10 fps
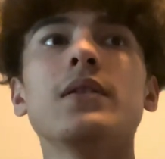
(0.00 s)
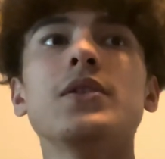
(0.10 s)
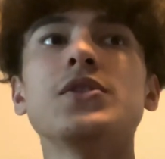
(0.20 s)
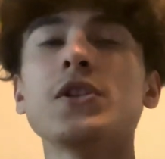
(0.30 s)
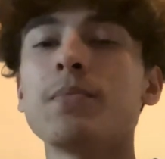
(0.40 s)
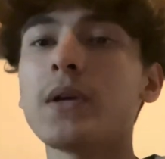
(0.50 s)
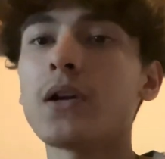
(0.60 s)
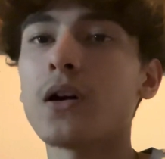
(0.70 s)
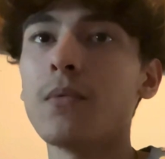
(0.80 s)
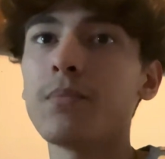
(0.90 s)
the shipping
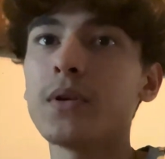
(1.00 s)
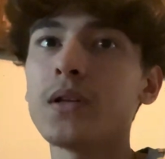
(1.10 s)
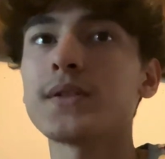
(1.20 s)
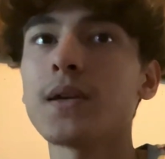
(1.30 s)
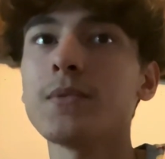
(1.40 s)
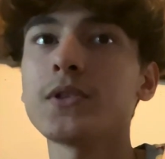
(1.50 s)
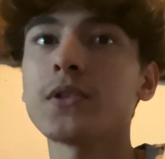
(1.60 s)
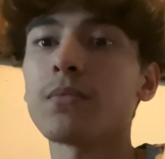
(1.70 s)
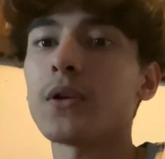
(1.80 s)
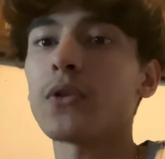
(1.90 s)
company sent me
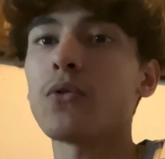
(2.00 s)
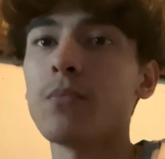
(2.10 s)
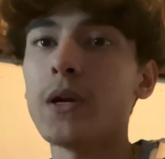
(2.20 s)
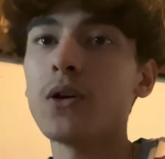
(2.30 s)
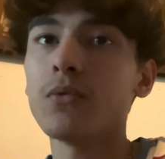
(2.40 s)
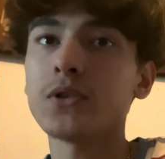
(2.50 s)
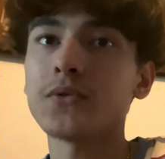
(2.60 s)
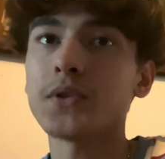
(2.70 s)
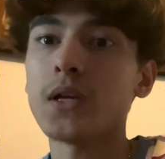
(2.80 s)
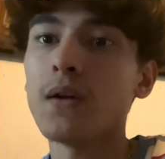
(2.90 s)
something through mail, which
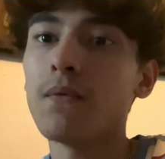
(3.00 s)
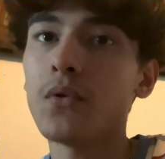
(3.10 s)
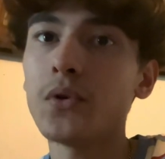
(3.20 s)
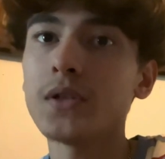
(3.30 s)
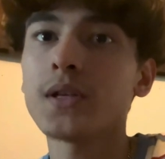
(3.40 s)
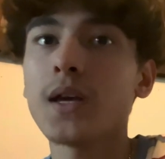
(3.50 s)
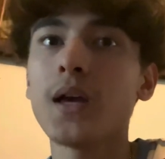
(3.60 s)
was an invoice